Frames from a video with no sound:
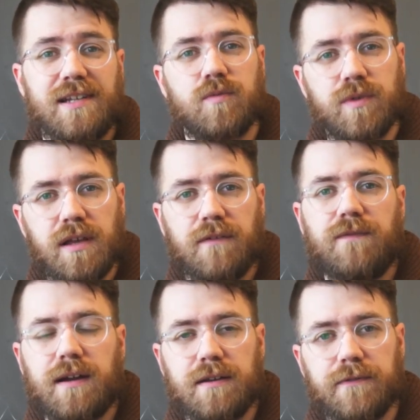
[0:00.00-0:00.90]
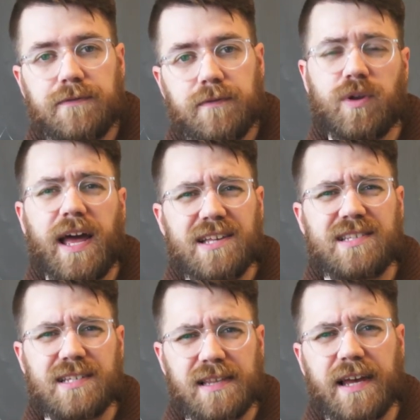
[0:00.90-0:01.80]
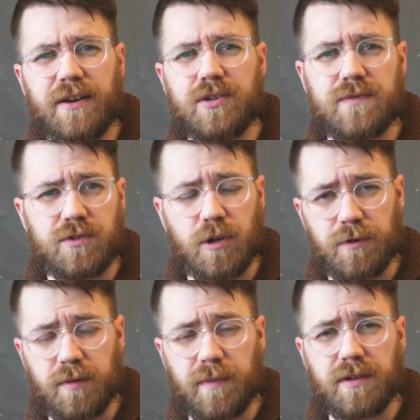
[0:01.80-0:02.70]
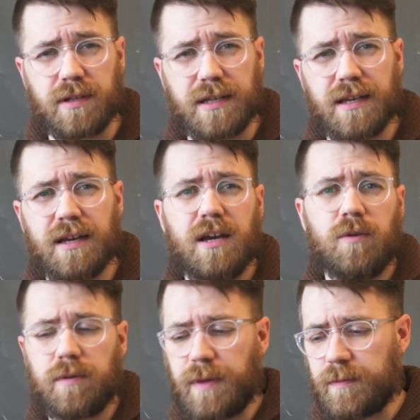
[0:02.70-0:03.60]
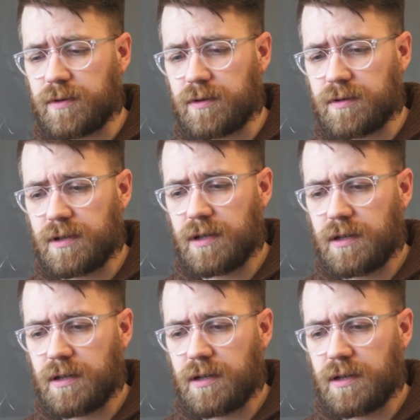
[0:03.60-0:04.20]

it's really effective when it has these layers of interpretability, where people